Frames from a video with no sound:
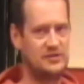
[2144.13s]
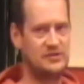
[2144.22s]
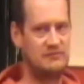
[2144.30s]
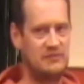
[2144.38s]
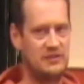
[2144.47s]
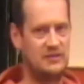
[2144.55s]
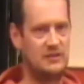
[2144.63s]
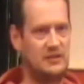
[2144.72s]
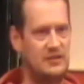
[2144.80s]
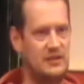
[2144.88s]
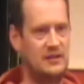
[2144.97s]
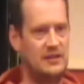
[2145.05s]
to run,
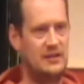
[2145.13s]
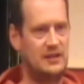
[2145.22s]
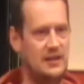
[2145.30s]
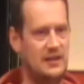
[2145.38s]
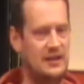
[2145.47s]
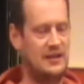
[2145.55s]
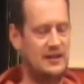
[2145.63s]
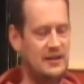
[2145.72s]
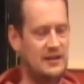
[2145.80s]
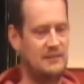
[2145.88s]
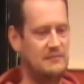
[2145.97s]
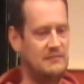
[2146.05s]

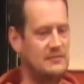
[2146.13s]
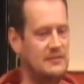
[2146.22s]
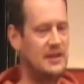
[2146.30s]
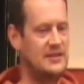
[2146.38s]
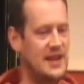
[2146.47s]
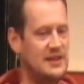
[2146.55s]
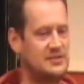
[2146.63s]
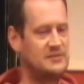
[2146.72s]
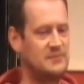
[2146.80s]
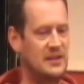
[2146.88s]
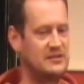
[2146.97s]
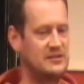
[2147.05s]
and that's
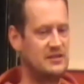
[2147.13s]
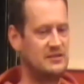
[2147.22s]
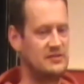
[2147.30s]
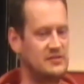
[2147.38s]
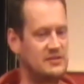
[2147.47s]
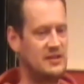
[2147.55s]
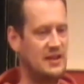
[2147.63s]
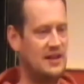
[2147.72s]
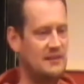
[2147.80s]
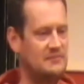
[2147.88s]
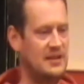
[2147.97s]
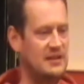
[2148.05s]
because it does
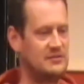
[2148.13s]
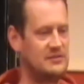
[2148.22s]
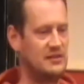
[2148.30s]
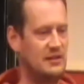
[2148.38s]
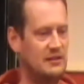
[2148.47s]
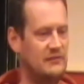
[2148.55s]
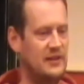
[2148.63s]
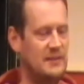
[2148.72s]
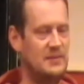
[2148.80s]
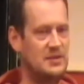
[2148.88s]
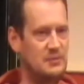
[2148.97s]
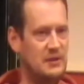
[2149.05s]
a lot of
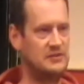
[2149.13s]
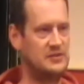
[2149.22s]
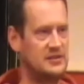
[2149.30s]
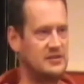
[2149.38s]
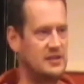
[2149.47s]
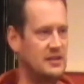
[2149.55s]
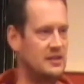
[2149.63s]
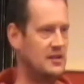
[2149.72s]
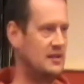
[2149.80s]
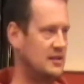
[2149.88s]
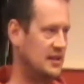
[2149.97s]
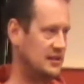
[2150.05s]
image processing,
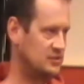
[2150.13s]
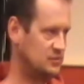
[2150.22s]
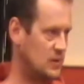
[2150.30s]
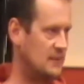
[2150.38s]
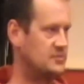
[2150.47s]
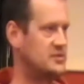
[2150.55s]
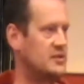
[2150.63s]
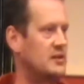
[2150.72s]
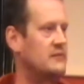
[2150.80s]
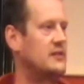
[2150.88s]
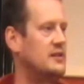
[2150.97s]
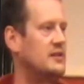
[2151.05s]
it does web
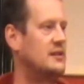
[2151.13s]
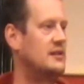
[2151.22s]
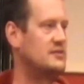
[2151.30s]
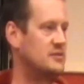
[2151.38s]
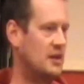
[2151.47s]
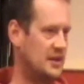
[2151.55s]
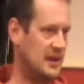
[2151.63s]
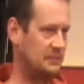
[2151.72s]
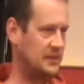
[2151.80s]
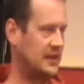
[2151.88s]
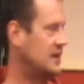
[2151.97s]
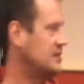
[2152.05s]
serving, and it's got an
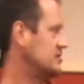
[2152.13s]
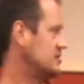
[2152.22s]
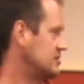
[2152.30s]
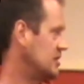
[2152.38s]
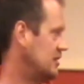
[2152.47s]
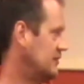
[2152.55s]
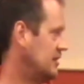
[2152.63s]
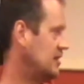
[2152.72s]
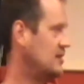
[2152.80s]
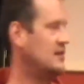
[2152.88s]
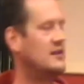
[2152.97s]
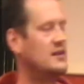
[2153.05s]
application
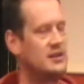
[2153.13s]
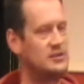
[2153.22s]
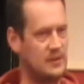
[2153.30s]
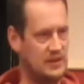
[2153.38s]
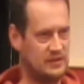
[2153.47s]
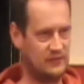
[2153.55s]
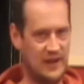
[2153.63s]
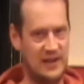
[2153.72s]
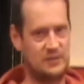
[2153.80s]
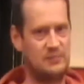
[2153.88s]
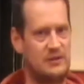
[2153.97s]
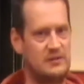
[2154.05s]
server as well as
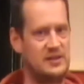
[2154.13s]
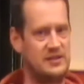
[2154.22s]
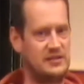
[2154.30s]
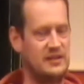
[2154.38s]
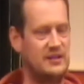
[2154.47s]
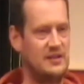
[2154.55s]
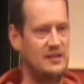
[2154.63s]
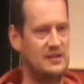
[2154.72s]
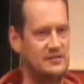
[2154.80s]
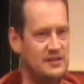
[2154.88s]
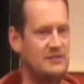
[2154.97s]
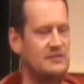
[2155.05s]
fax processing.
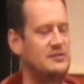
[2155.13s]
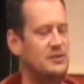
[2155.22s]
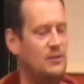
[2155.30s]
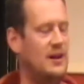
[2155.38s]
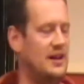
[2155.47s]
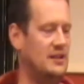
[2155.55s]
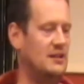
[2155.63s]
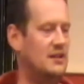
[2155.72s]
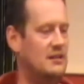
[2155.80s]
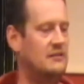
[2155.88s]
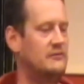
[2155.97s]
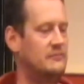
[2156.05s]
So there's quite a
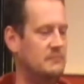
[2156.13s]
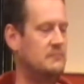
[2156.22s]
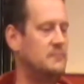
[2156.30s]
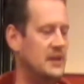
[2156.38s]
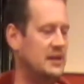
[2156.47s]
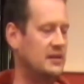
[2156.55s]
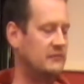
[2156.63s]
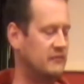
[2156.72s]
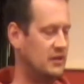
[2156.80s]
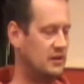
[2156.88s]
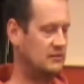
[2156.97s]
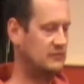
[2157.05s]
lot of being
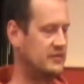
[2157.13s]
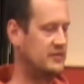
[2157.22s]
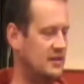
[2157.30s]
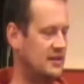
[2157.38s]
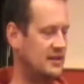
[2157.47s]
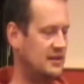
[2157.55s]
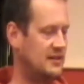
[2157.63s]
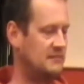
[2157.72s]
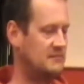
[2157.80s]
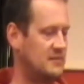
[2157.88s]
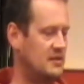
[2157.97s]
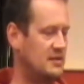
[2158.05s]
involved,
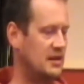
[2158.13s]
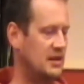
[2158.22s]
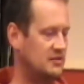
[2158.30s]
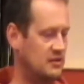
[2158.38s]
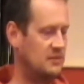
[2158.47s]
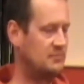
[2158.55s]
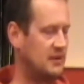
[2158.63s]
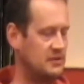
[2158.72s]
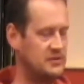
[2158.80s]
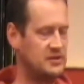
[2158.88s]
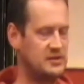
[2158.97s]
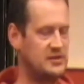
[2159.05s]
and all the
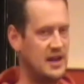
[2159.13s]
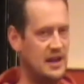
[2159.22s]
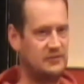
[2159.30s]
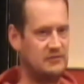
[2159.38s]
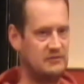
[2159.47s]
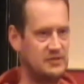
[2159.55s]
processes have to run